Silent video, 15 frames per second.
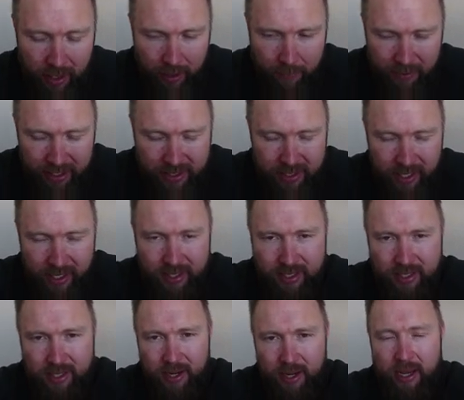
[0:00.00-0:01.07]

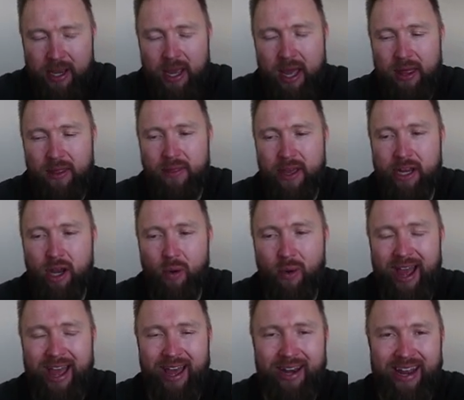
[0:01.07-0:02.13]
business. They go
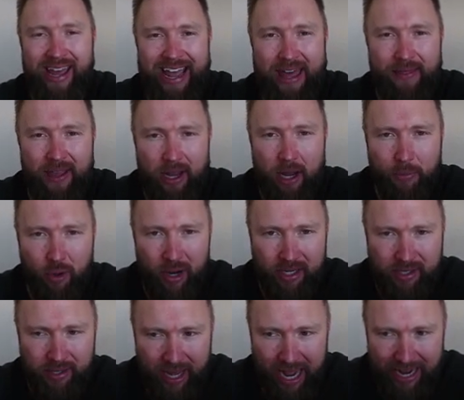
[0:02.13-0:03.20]
ahead and they upgrade to
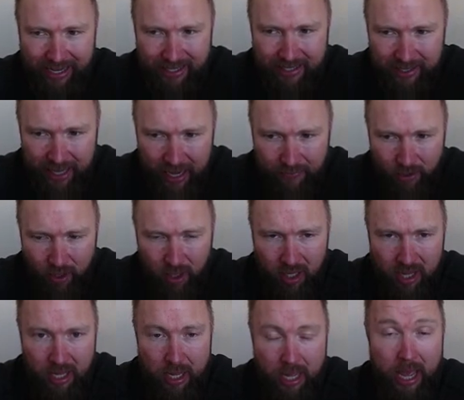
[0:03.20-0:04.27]
the highest level.
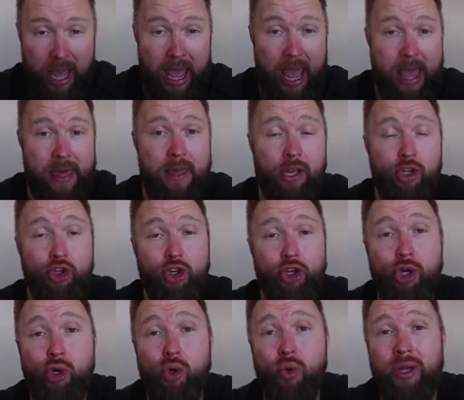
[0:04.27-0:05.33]
And then
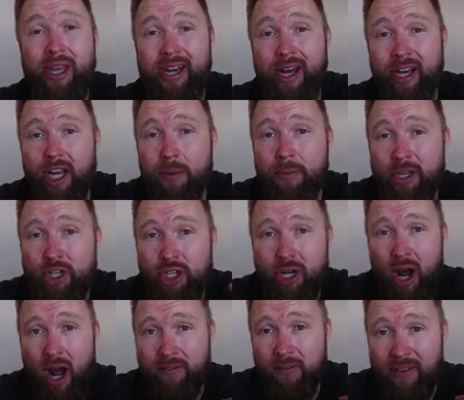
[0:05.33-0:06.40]
you get a commission off of